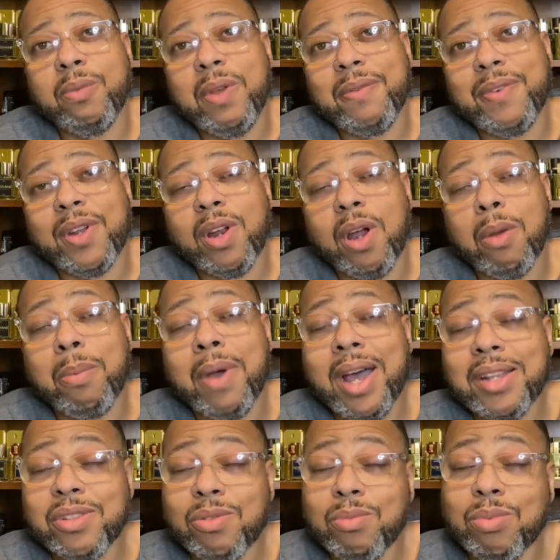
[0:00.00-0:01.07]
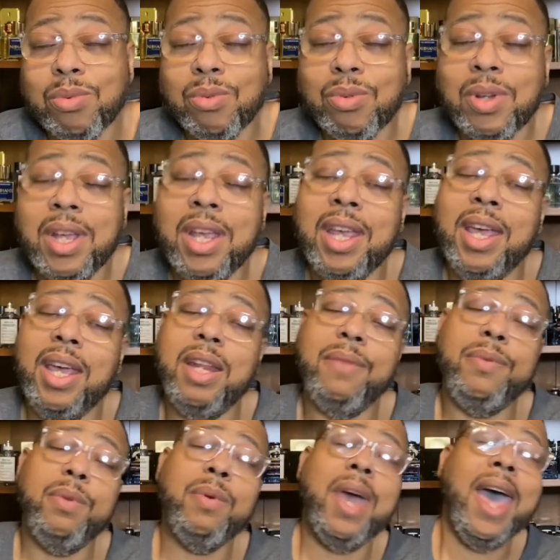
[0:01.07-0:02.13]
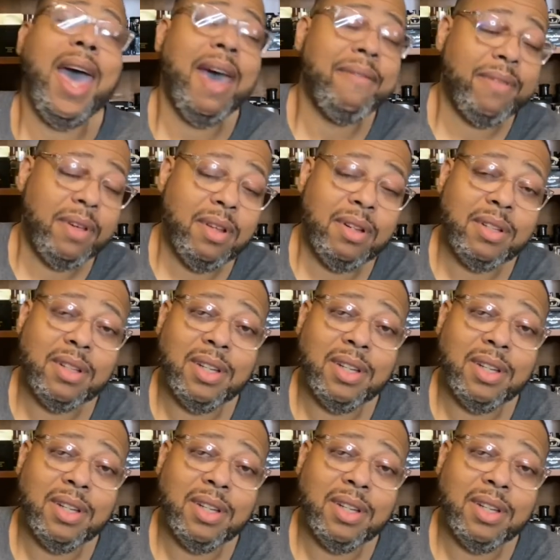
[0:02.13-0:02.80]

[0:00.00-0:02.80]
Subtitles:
if at all possible, and if you haven't,